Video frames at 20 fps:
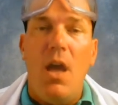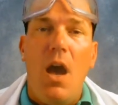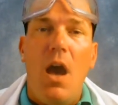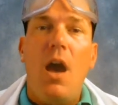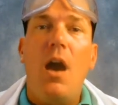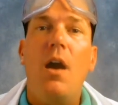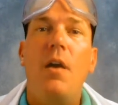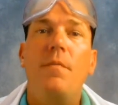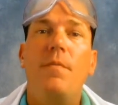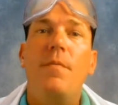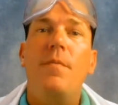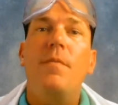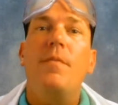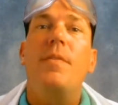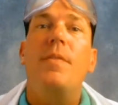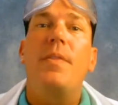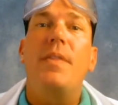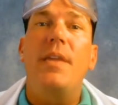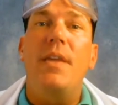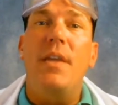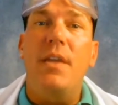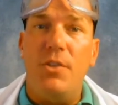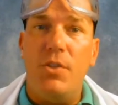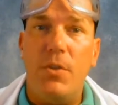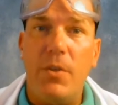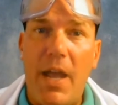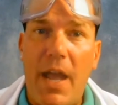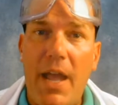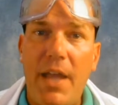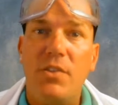of the
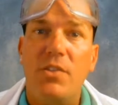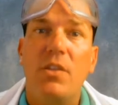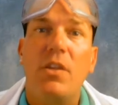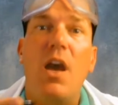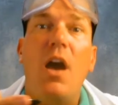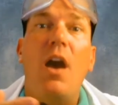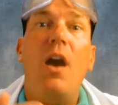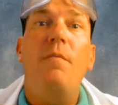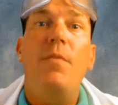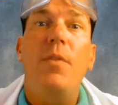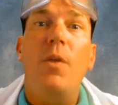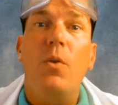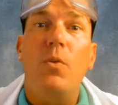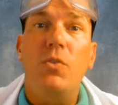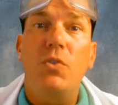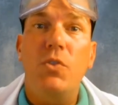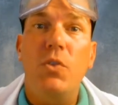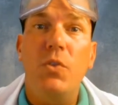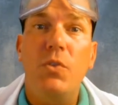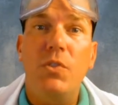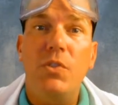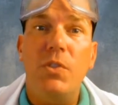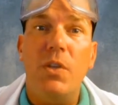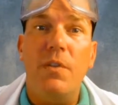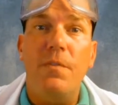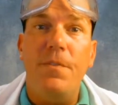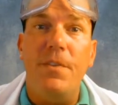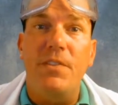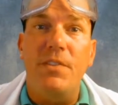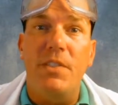interaction of those two
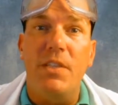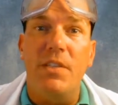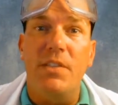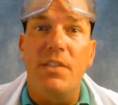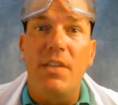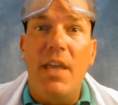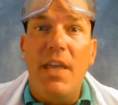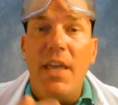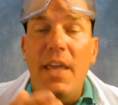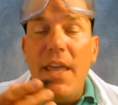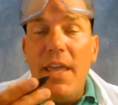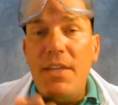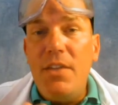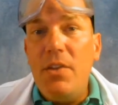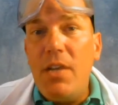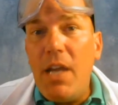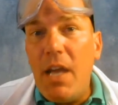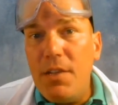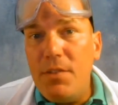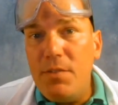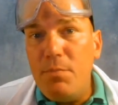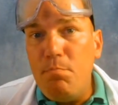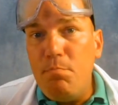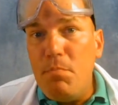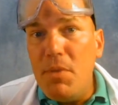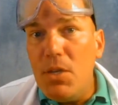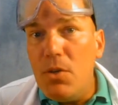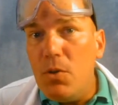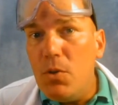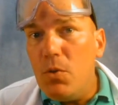surfaces. You guys,
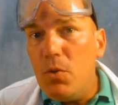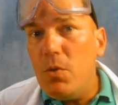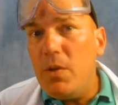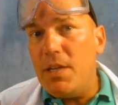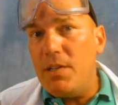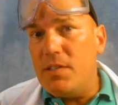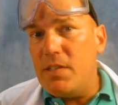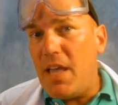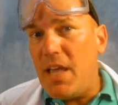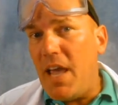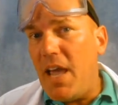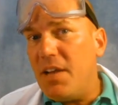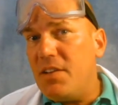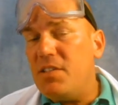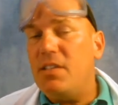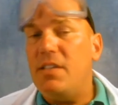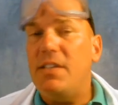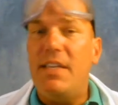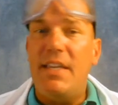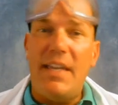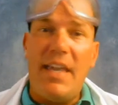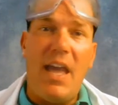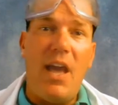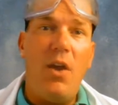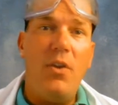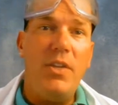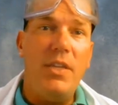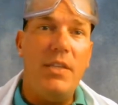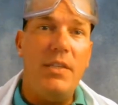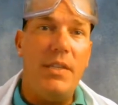mu is actually
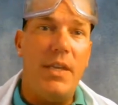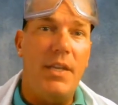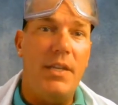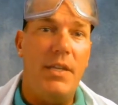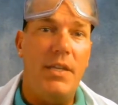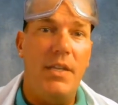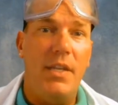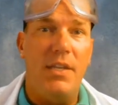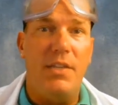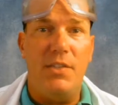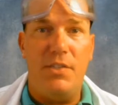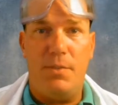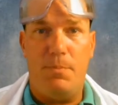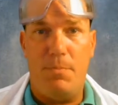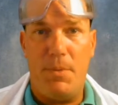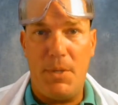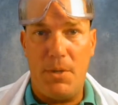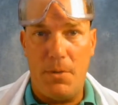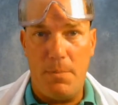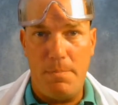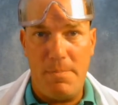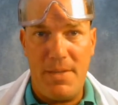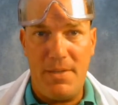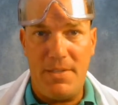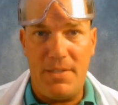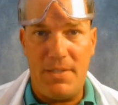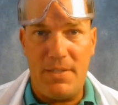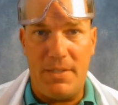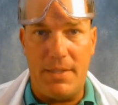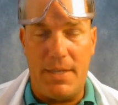calculated
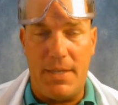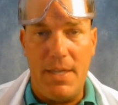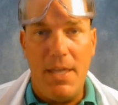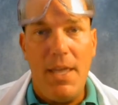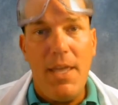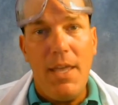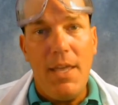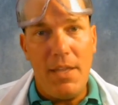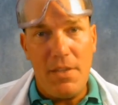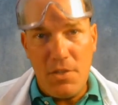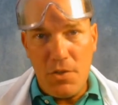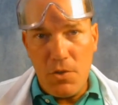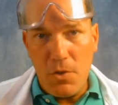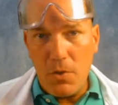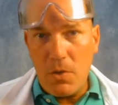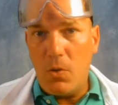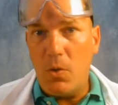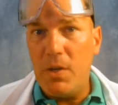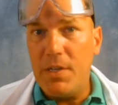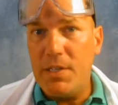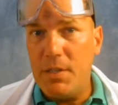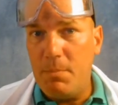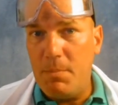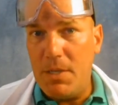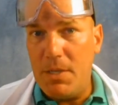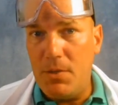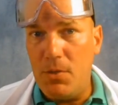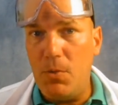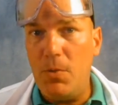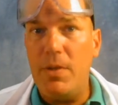experimentally, and you're going to
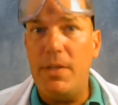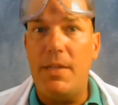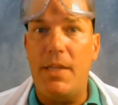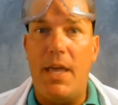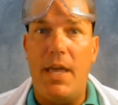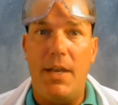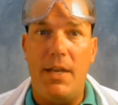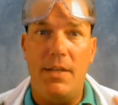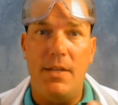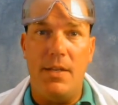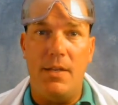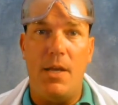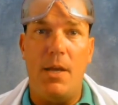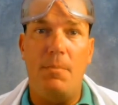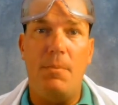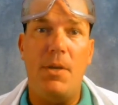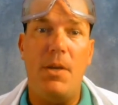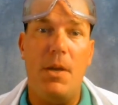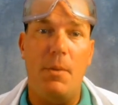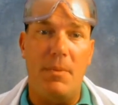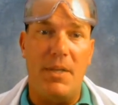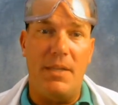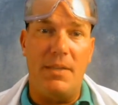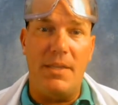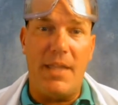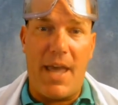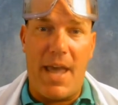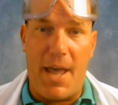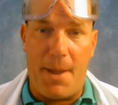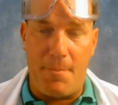be doing that in an upcoming
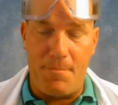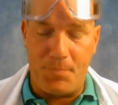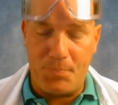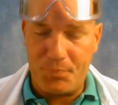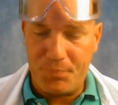lab.